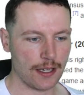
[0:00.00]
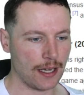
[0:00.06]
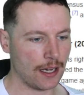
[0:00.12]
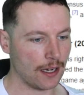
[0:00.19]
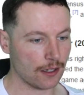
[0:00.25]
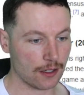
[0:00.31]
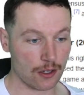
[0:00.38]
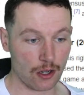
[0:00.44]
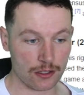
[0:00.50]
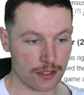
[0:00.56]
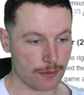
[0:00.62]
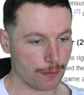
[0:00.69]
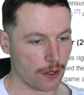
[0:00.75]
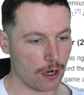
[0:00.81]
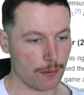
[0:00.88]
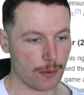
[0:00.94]
got to
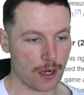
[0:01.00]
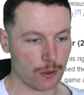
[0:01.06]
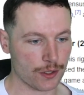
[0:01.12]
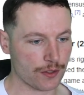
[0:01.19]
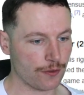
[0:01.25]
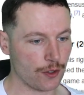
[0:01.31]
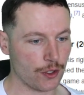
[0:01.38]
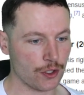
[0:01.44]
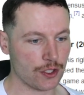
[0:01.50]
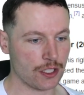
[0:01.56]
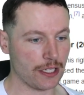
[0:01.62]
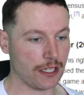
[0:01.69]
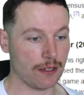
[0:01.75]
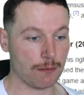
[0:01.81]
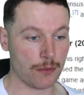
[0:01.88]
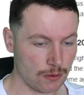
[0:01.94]
the Pro Bowl his first
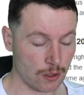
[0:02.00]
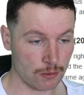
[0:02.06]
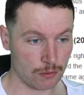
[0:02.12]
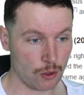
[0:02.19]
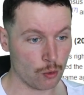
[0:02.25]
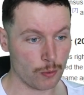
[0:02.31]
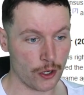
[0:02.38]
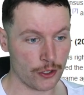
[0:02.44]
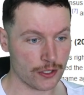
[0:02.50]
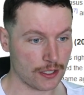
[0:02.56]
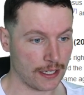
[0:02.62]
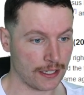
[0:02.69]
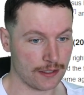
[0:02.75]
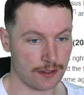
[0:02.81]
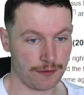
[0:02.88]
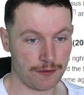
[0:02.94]
year, almost
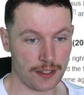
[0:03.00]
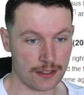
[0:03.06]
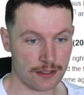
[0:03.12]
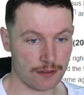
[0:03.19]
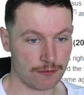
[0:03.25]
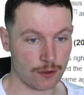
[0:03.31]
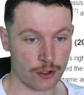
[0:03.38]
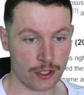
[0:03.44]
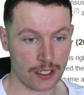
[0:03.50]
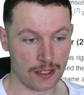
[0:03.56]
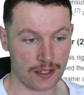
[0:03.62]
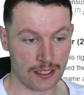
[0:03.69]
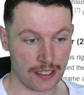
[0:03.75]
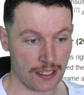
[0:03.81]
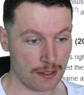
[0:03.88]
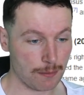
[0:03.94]
like a defensive rookie of
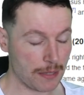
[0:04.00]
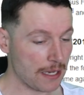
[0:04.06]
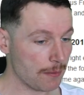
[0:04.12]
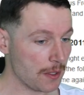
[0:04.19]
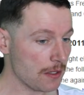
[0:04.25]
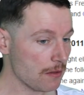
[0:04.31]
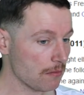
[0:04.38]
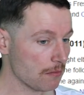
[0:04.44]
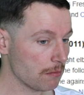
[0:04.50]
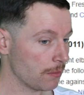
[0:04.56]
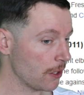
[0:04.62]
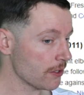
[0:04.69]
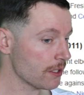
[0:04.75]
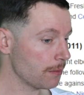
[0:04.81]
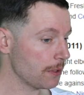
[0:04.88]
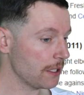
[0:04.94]
the year, maybe,
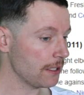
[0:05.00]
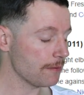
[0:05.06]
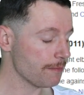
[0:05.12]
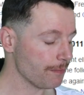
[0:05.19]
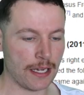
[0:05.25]
possibly.